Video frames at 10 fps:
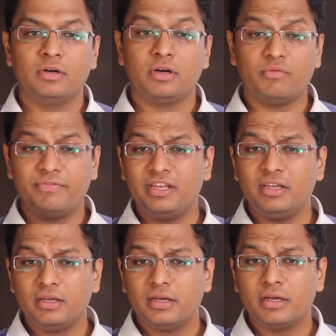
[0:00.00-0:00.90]
Now
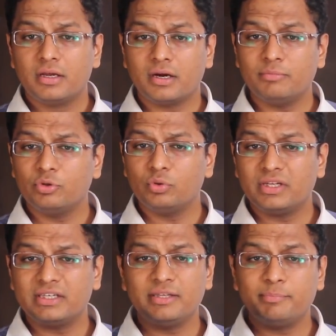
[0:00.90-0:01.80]
we come to know
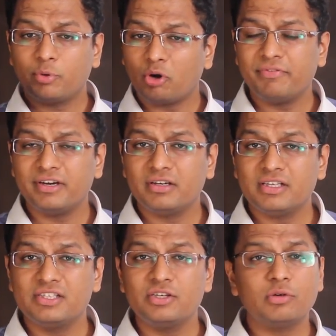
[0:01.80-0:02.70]
that the profit
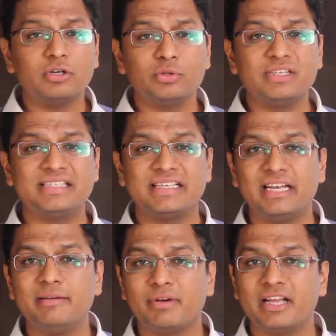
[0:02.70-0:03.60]
is equal to the
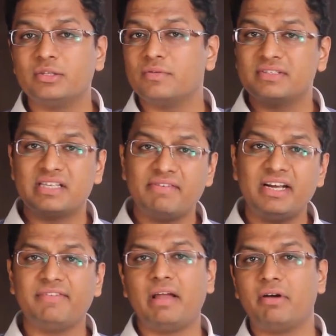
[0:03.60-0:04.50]
selling price of
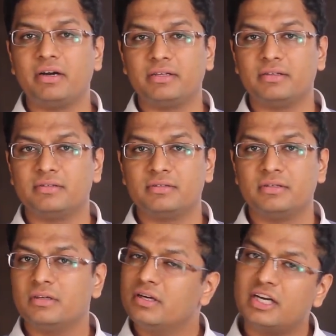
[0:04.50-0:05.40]
75 articles.
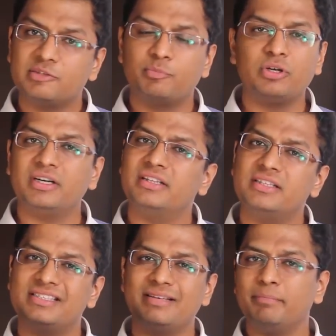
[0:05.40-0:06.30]
Let's put it in the
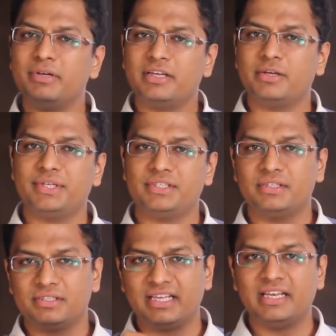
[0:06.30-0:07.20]
simple
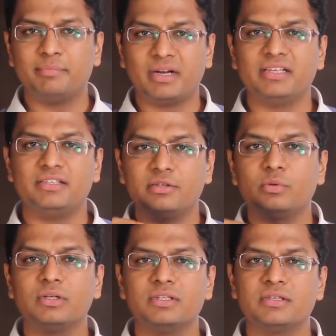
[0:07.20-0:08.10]
equation. Selling price
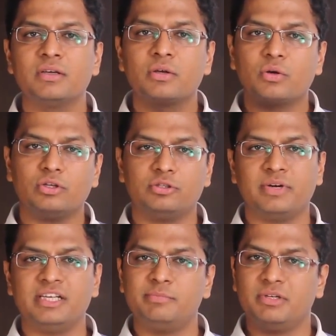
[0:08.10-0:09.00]
equals cost
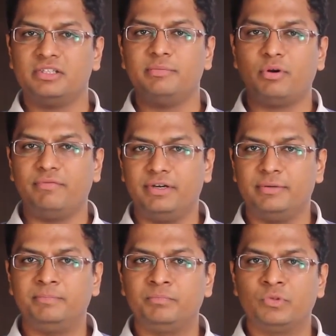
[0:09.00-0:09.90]
price plus the profit.
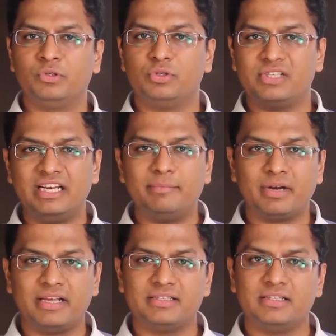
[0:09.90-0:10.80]
So selling
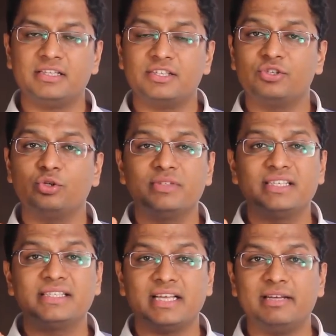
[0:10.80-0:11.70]
price, let's assume the
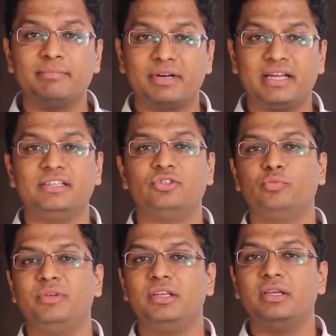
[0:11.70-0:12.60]
selling price to
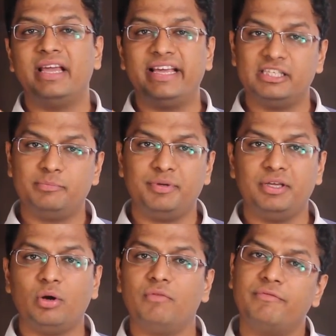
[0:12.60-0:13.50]
be SP
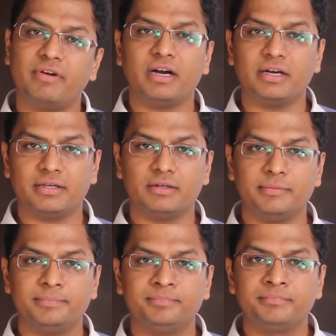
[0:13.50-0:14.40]
of one article.
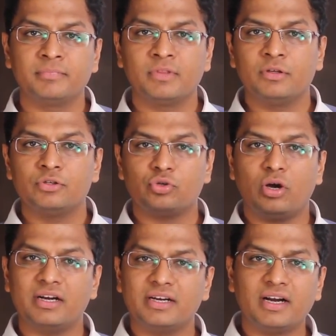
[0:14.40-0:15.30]
So 100